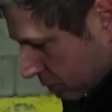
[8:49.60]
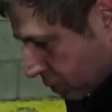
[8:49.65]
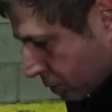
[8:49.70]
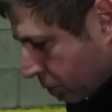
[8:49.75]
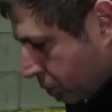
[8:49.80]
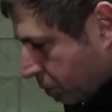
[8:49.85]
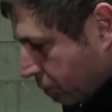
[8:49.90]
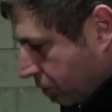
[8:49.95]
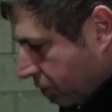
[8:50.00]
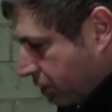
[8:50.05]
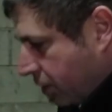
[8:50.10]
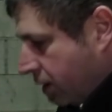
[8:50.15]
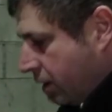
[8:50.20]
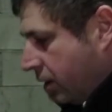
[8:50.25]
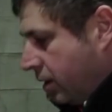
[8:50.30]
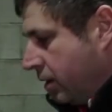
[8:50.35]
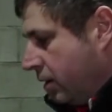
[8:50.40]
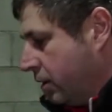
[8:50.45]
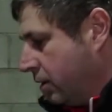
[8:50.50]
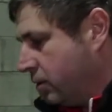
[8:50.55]
too loose?
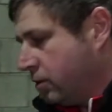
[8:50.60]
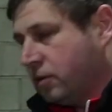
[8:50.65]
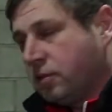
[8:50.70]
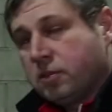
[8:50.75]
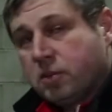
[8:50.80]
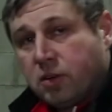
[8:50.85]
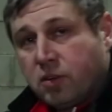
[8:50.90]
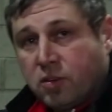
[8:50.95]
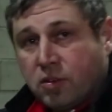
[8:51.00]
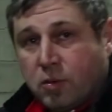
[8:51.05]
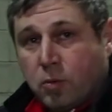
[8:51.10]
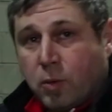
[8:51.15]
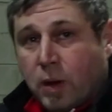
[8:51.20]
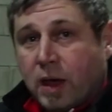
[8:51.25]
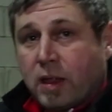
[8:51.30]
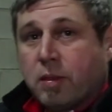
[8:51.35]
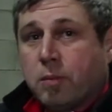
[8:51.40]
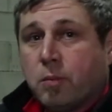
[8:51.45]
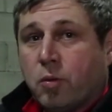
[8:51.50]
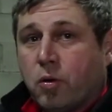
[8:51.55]
There is
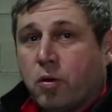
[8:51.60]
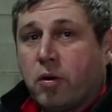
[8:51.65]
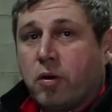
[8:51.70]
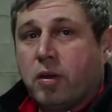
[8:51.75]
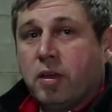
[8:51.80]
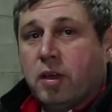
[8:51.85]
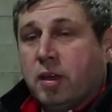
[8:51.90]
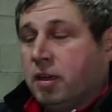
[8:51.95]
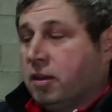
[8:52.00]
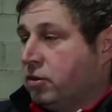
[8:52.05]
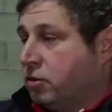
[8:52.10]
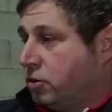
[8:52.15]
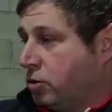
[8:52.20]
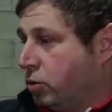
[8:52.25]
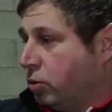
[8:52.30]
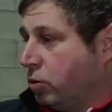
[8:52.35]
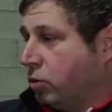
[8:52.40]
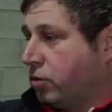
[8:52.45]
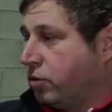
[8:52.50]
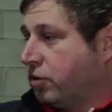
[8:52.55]
one more
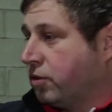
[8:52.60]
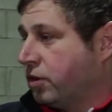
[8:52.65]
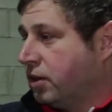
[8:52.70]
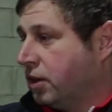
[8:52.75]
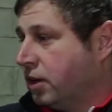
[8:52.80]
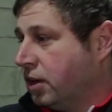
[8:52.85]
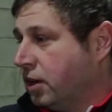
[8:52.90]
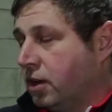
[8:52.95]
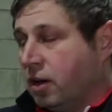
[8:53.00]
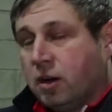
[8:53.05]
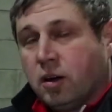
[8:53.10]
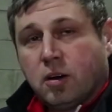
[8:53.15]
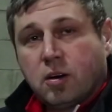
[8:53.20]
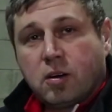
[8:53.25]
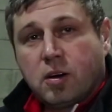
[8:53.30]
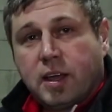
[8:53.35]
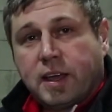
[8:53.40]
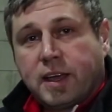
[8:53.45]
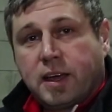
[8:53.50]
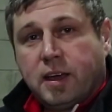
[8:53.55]
tools
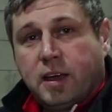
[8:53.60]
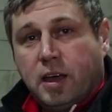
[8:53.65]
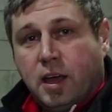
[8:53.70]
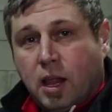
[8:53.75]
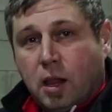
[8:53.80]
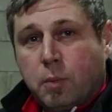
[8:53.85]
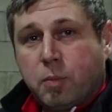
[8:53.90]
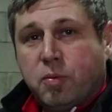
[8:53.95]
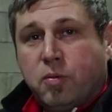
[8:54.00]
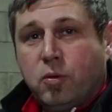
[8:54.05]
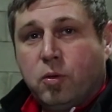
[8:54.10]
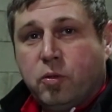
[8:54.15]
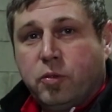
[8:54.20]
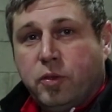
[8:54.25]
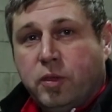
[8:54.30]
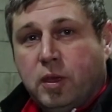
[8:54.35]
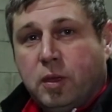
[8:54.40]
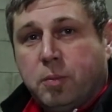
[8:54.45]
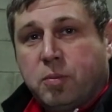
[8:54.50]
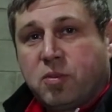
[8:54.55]
or like helpful
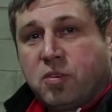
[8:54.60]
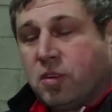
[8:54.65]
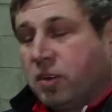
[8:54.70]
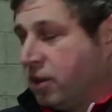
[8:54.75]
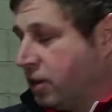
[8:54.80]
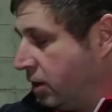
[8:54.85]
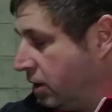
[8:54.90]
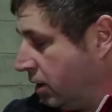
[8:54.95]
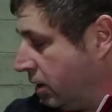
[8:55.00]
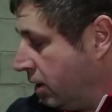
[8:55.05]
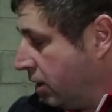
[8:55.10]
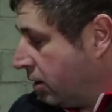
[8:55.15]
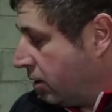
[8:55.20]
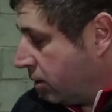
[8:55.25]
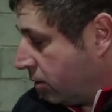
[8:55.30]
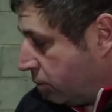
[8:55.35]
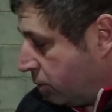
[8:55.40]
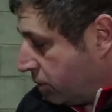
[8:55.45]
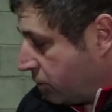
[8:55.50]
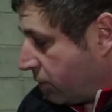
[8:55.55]
tips,
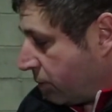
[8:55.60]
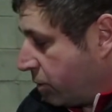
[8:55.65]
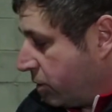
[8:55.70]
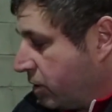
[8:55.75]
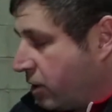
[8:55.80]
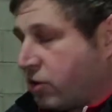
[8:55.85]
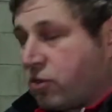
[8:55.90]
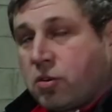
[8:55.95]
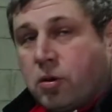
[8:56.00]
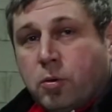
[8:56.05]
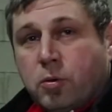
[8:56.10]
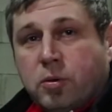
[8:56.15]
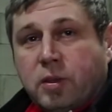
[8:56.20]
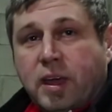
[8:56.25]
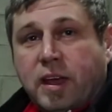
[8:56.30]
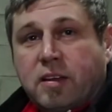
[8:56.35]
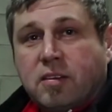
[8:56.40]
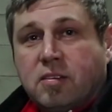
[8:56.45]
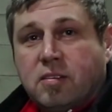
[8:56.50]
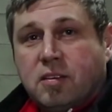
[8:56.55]
which I'm gonna show you
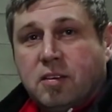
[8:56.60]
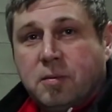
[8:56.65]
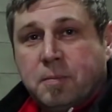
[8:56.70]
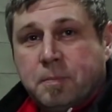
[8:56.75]
next.